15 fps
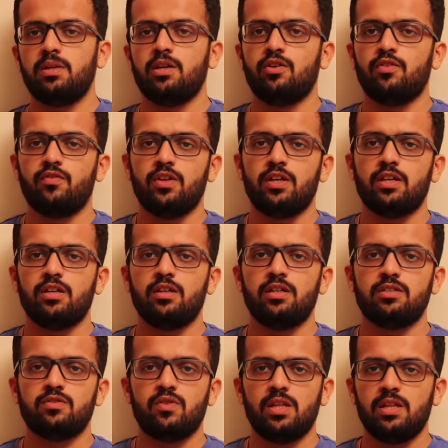player of the year
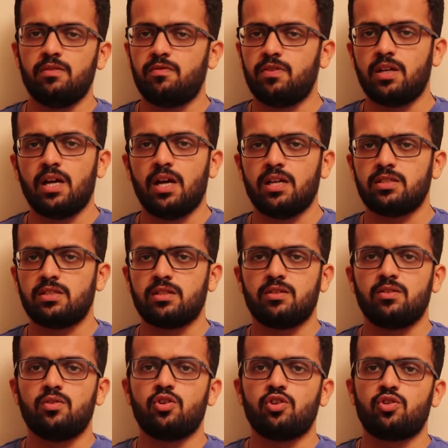as well if he has a
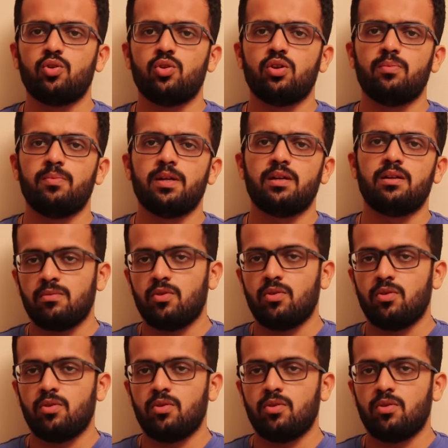good tournament.